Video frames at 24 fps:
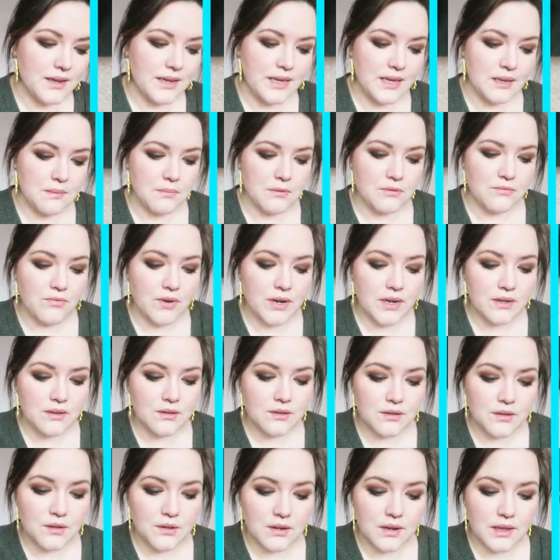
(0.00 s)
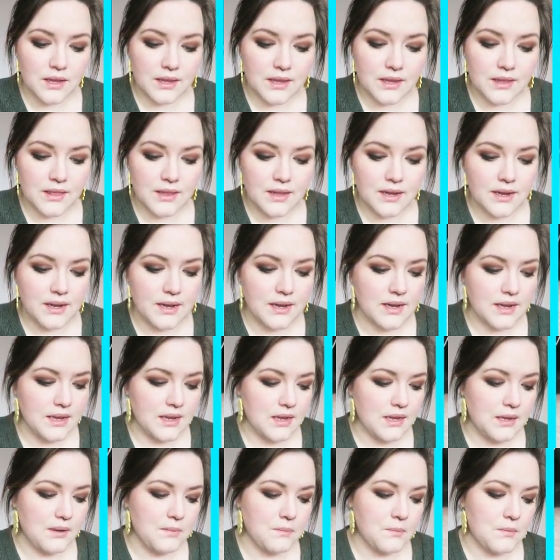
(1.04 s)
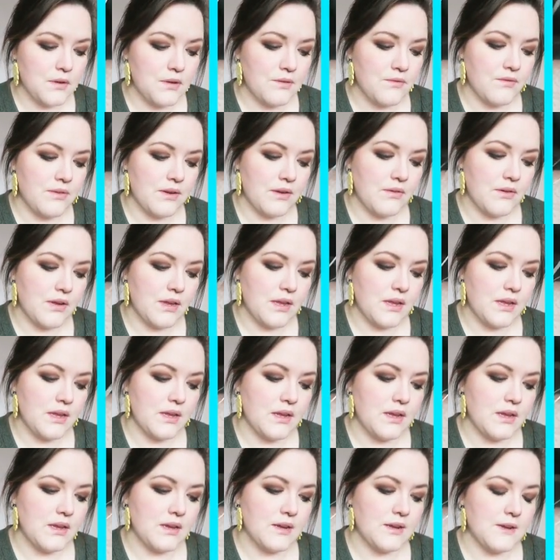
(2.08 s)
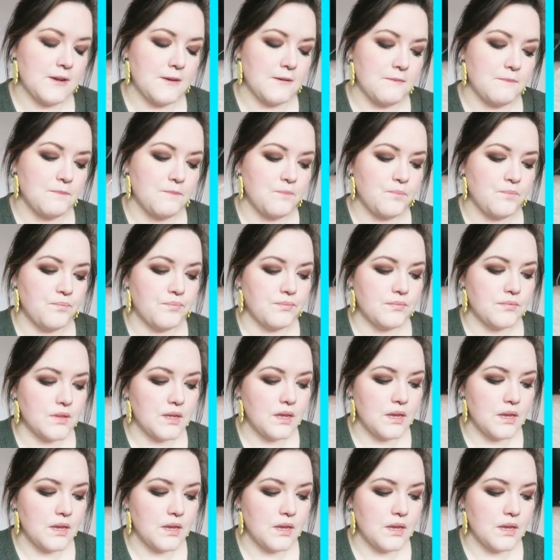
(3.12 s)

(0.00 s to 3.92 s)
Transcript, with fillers: that I keep it real. You like that I'm very um,